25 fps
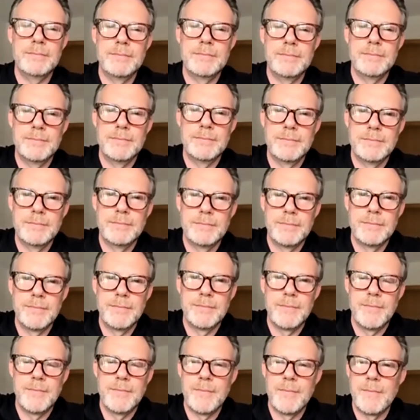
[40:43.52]

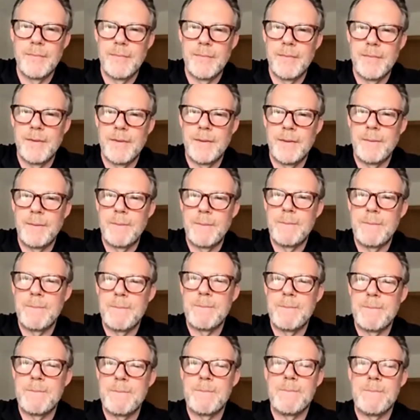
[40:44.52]

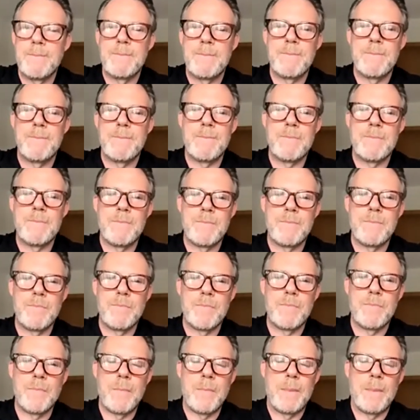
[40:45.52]

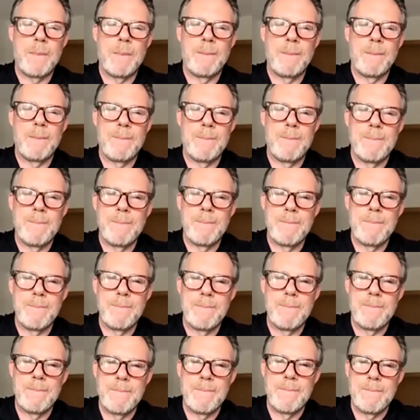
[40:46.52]

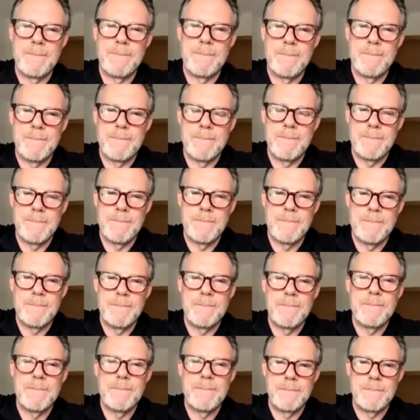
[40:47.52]

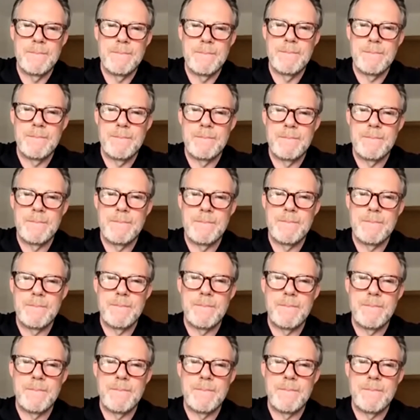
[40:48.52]
The person shown says nothing.